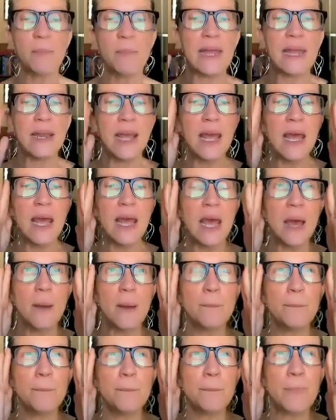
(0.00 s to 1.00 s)
But
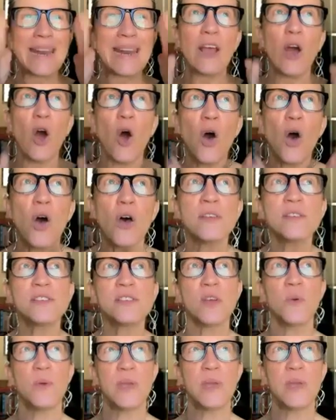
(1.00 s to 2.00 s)
I
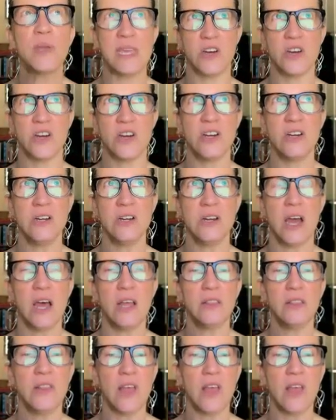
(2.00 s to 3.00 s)
also hear
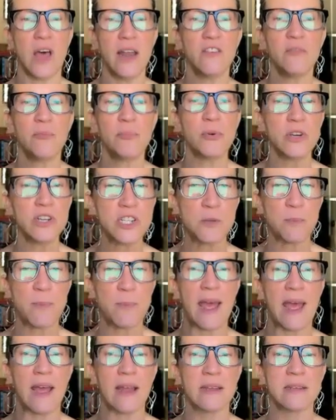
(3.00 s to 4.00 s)
a lot of
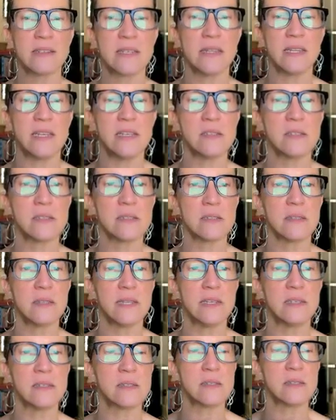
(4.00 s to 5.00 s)
pushback to
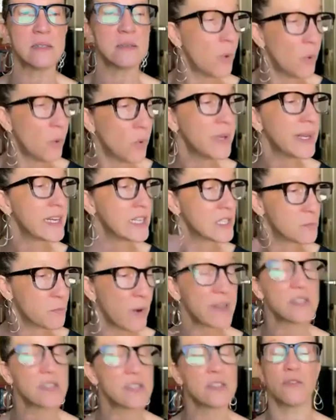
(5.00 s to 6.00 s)
these bold
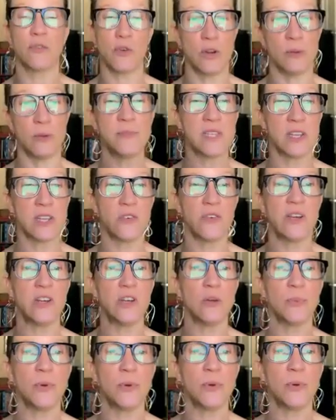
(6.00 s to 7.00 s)
expressive rooms that are
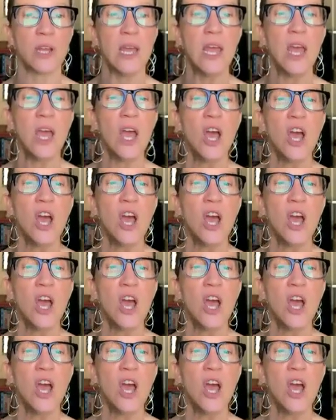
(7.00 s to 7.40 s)
in your book